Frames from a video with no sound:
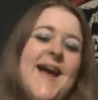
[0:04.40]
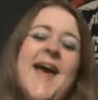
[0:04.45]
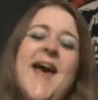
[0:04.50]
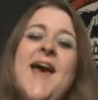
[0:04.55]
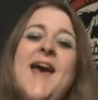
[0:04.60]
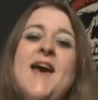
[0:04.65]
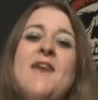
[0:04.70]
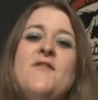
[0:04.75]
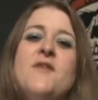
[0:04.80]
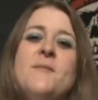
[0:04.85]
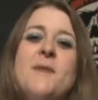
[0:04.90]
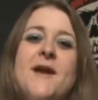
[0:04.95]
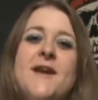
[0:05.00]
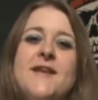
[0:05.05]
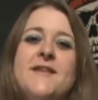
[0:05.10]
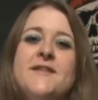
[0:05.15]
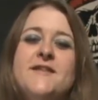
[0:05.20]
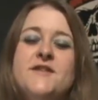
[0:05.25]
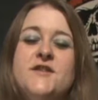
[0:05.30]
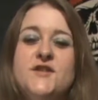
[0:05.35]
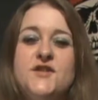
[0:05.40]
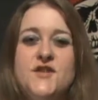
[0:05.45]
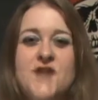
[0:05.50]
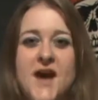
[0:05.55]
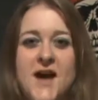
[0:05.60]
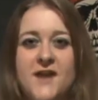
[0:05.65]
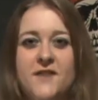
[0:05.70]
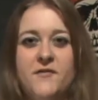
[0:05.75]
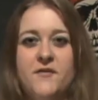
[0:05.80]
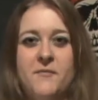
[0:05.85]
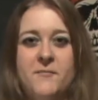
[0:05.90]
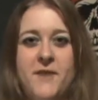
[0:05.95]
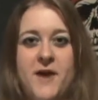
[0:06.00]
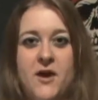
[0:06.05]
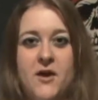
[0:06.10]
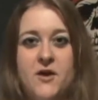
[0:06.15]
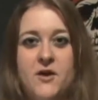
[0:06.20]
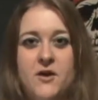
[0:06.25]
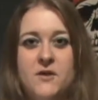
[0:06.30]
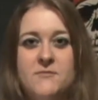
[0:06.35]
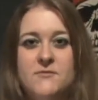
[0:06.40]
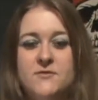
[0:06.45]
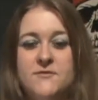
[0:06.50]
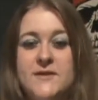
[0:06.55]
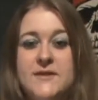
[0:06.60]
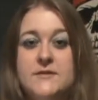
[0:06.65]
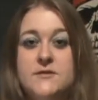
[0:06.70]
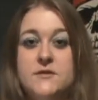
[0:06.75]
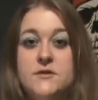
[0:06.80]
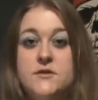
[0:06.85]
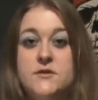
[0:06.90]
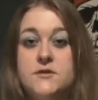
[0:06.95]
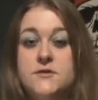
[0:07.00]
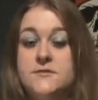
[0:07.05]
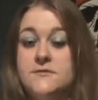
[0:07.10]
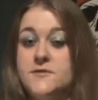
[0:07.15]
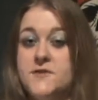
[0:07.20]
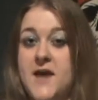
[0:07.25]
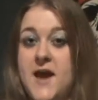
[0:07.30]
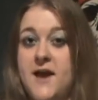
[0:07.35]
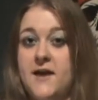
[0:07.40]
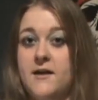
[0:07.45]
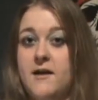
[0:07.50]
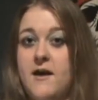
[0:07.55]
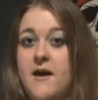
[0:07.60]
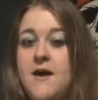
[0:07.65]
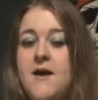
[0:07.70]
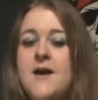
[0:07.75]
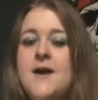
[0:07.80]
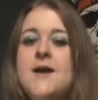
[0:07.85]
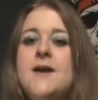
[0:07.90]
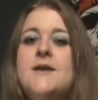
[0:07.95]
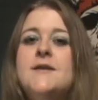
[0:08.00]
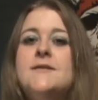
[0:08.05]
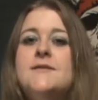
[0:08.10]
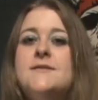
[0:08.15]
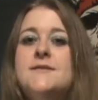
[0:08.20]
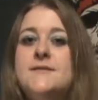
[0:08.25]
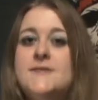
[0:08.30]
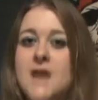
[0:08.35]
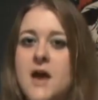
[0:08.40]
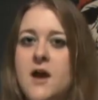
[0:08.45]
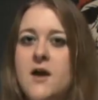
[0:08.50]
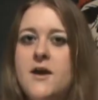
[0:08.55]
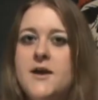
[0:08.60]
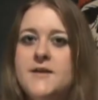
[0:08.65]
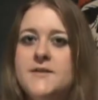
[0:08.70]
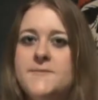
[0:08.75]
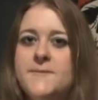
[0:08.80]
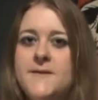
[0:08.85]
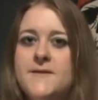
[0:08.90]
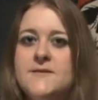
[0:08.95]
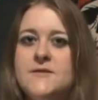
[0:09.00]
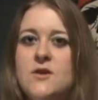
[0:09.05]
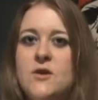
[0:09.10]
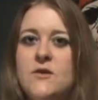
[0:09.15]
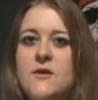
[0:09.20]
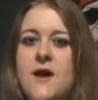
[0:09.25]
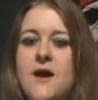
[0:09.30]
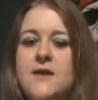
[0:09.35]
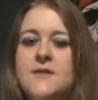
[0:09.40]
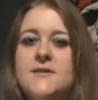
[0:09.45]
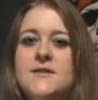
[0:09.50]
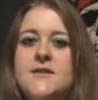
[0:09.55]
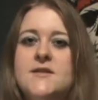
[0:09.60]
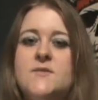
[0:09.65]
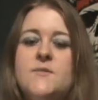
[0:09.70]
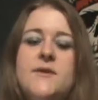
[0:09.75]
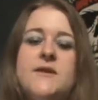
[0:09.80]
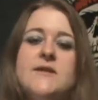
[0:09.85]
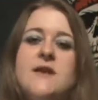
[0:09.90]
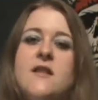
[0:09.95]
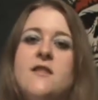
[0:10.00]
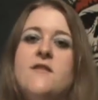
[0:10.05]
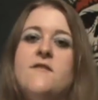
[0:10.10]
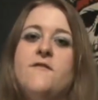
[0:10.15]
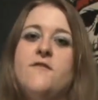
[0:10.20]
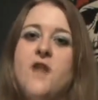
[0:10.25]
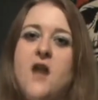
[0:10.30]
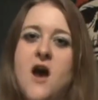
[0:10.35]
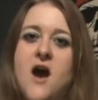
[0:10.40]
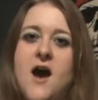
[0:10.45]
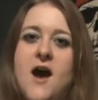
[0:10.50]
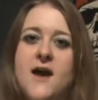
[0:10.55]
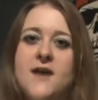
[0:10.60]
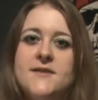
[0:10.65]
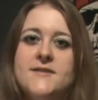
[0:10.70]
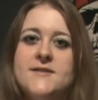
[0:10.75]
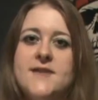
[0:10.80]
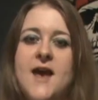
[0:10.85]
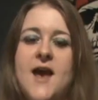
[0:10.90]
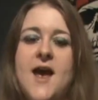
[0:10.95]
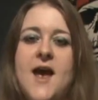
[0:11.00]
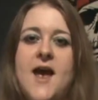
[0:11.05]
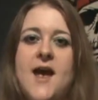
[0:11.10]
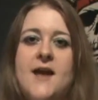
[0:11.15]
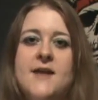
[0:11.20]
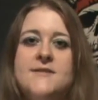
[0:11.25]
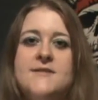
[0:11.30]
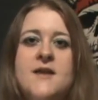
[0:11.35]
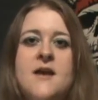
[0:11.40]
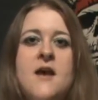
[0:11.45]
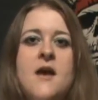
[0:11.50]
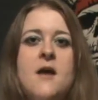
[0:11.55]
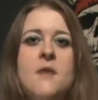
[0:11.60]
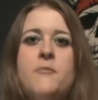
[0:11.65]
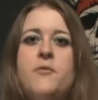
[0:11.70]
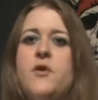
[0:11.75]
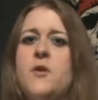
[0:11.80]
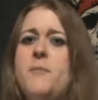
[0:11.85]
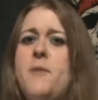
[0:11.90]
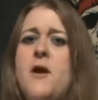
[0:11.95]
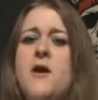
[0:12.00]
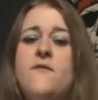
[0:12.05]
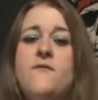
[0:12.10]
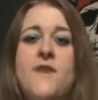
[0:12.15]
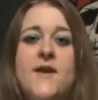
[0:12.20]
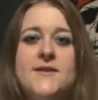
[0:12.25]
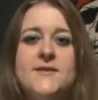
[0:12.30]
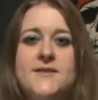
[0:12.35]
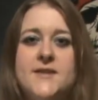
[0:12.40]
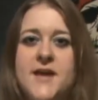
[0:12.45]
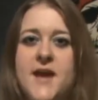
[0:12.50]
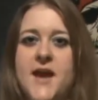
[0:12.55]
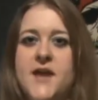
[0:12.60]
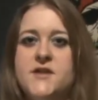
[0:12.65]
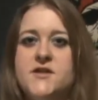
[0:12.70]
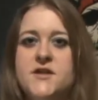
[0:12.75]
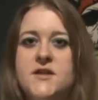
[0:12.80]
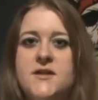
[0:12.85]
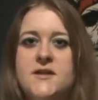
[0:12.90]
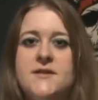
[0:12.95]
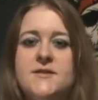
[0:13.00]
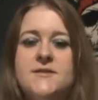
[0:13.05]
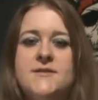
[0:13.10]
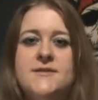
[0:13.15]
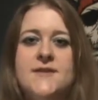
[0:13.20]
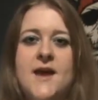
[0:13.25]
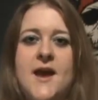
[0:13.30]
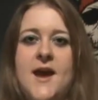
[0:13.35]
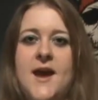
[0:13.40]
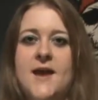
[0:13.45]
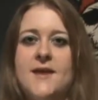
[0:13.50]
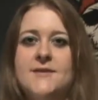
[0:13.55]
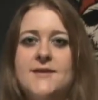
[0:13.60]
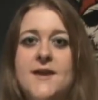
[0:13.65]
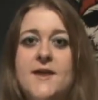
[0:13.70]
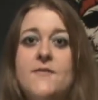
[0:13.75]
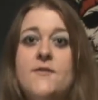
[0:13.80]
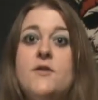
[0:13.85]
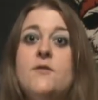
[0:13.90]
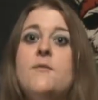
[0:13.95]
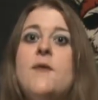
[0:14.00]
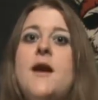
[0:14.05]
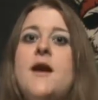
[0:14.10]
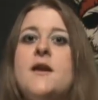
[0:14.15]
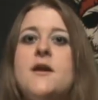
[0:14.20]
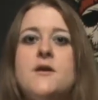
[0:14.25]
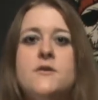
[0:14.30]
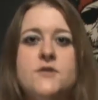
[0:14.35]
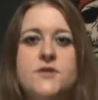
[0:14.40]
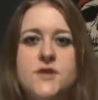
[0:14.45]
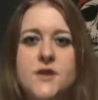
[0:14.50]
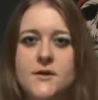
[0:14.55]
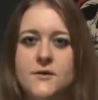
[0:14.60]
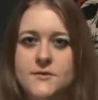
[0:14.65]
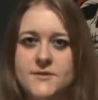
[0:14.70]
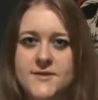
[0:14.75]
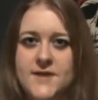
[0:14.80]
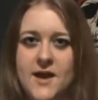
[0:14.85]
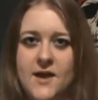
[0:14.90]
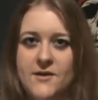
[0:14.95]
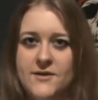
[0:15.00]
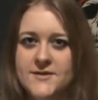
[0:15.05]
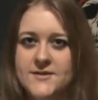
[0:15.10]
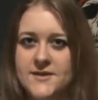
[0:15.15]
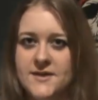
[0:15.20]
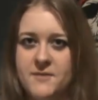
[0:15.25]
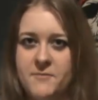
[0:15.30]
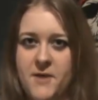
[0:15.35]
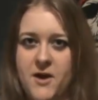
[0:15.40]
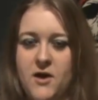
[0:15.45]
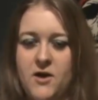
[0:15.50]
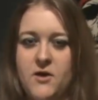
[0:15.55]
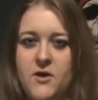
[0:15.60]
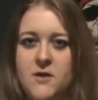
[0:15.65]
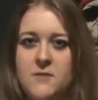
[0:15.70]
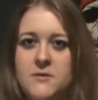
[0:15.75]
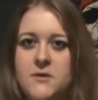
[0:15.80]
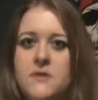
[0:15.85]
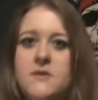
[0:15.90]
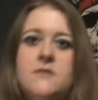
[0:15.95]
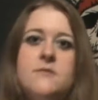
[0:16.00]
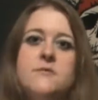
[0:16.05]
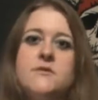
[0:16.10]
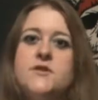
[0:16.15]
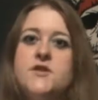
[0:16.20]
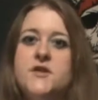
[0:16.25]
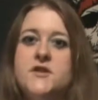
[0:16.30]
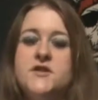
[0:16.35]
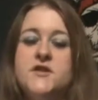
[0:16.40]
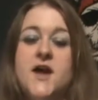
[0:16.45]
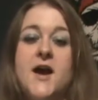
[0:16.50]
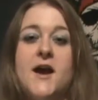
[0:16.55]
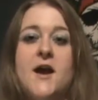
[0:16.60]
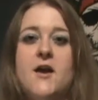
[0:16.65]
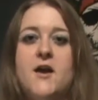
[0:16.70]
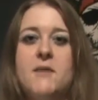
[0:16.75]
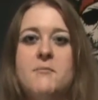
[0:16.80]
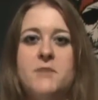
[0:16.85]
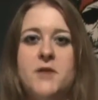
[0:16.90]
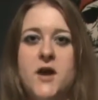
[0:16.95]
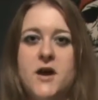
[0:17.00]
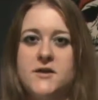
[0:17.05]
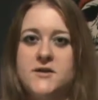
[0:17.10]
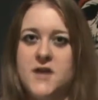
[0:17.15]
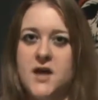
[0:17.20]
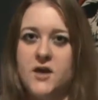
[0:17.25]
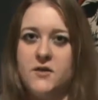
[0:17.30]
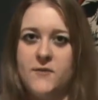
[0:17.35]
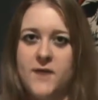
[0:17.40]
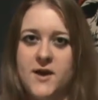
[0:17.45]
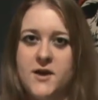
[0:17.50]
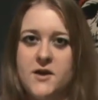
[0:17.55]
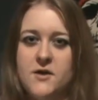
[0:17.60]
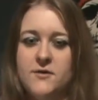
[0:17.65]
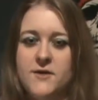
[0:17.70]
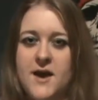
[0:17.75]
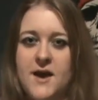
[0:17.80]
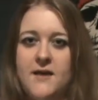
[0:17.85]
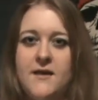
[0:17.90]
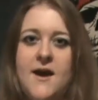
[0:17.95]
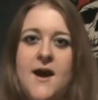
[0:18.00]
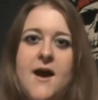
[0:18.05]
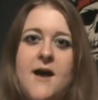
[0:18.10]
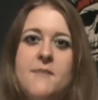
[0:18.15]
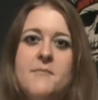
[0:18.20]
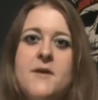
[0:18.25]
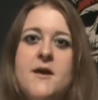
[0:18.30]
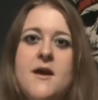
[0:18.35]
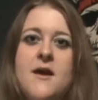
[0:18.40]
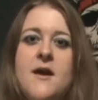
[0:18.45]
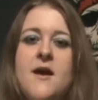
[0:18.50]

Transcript: Hey everybody, this is Jana from Paranormal Researchers of Saginaw. Sorry it's been so long since we've done the vlogs and put up our investigations and even the radio show, Sirens of the Paranormal, which you can check out on blog talk radio dot com.